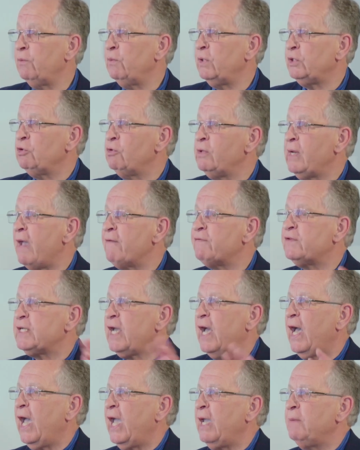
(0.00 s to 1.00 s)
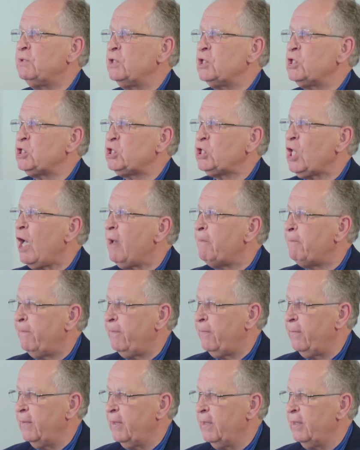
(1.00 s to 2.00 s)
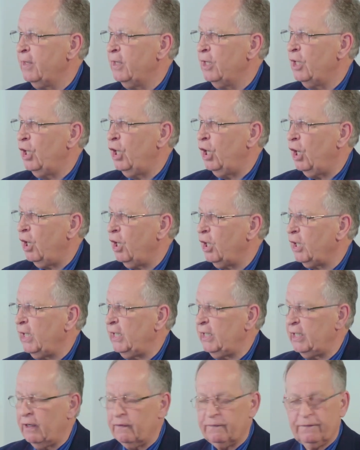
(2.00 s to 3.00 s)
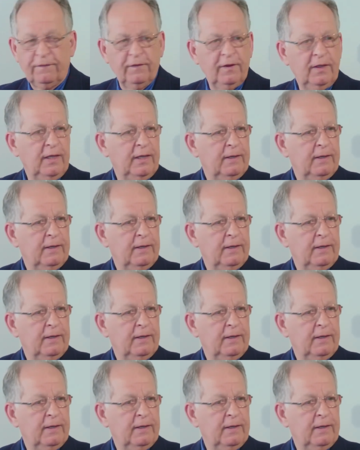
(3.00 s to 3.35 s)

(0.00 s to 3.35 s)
we don't have time to stop long enough,